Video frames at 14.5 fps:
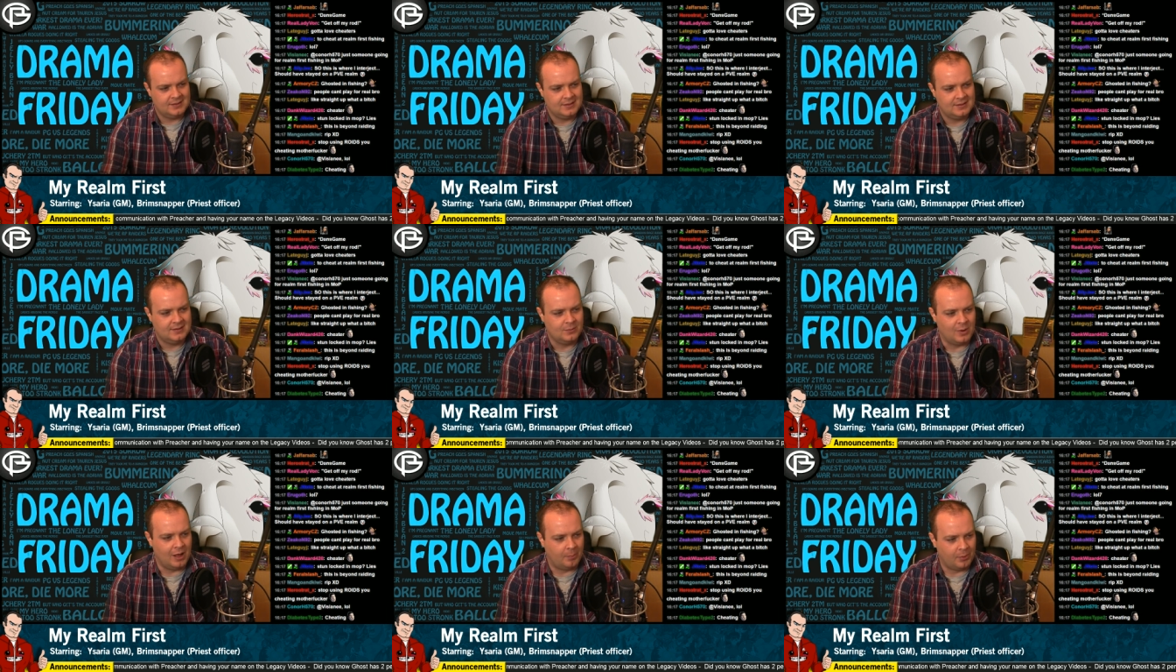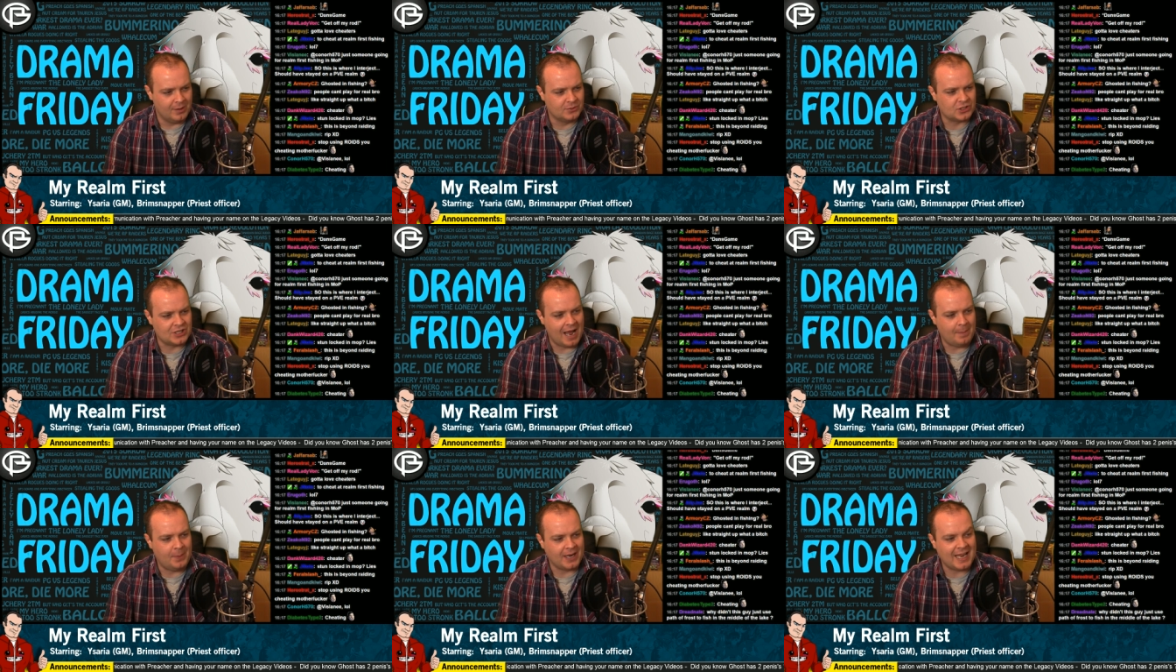while
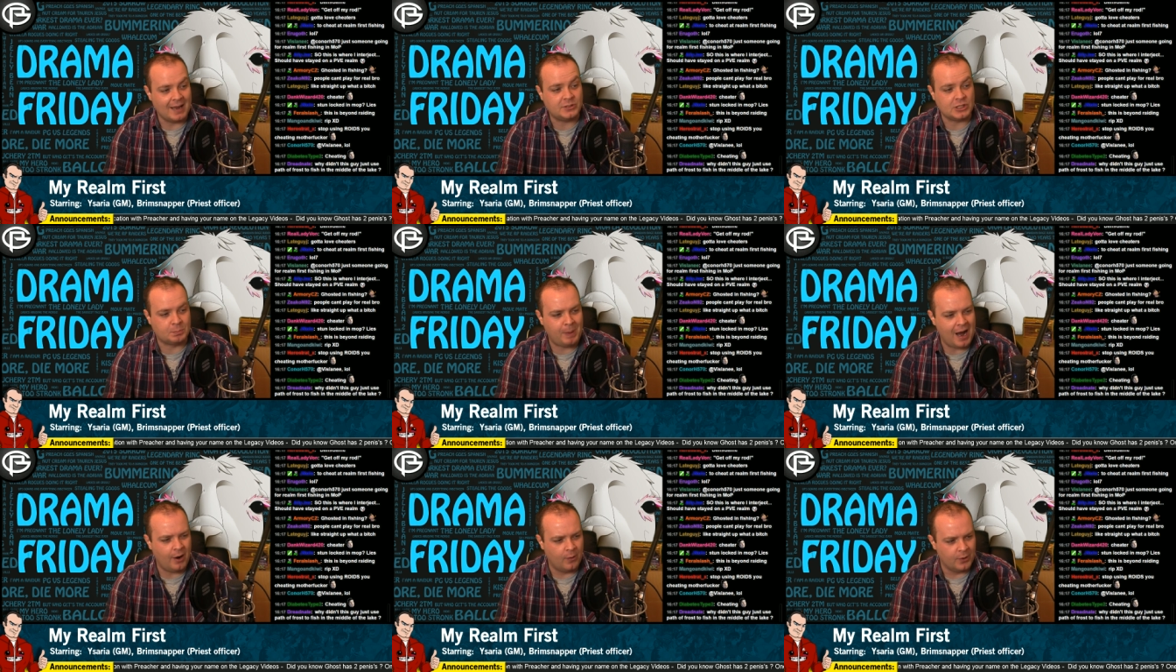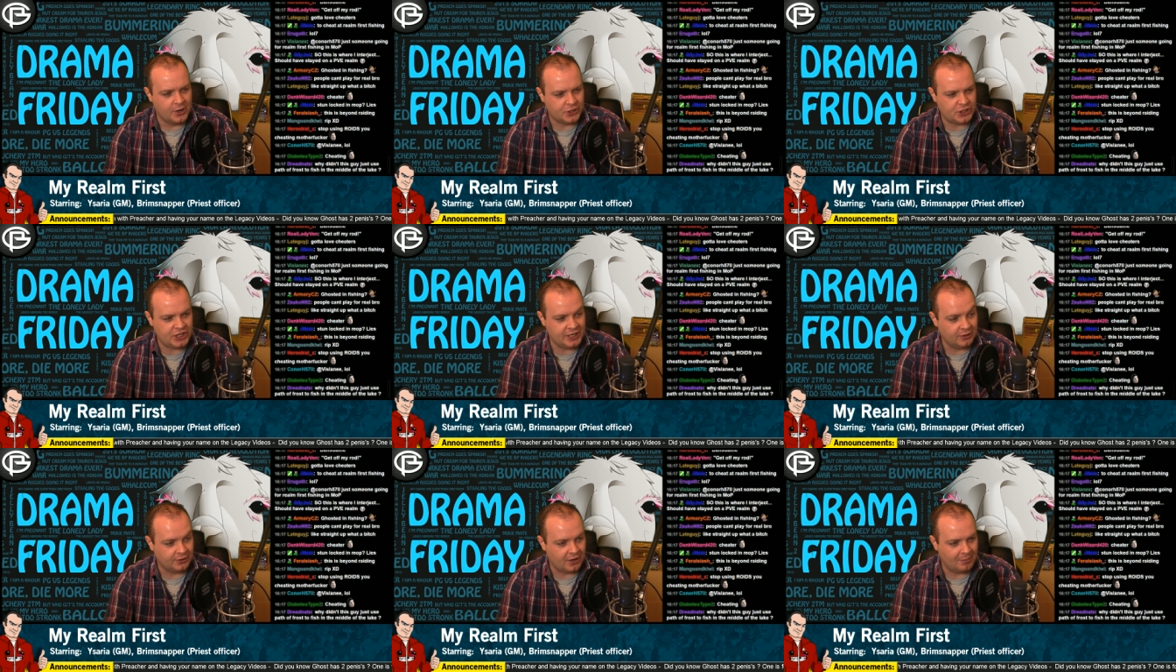Brimsnapper kept his power word
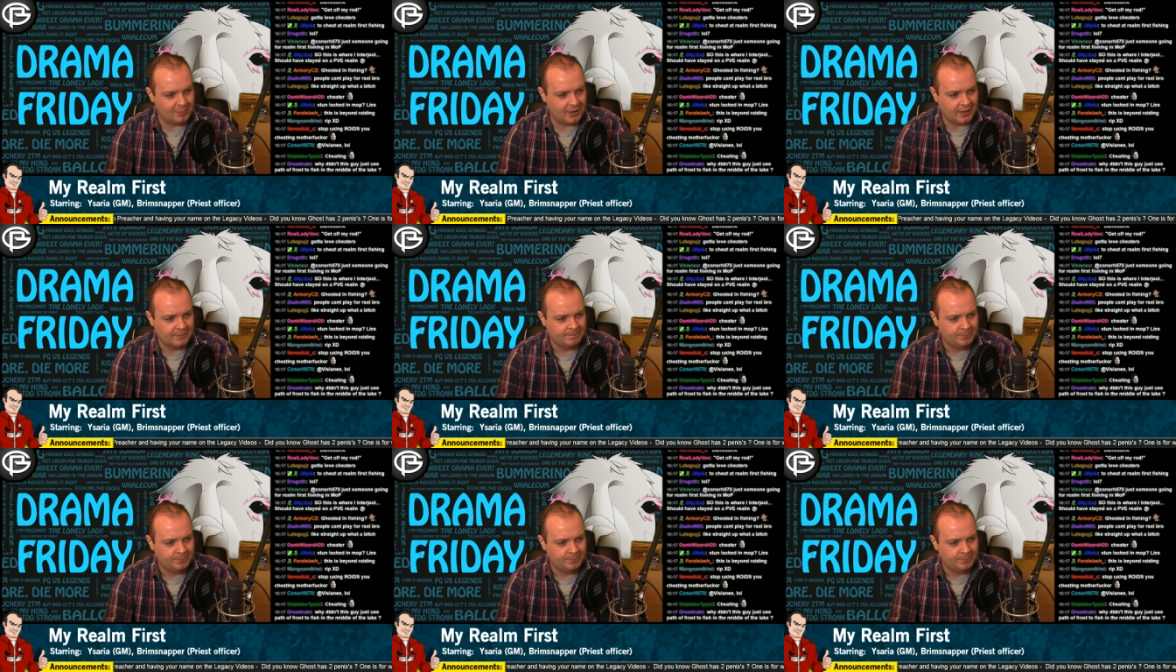shield on me.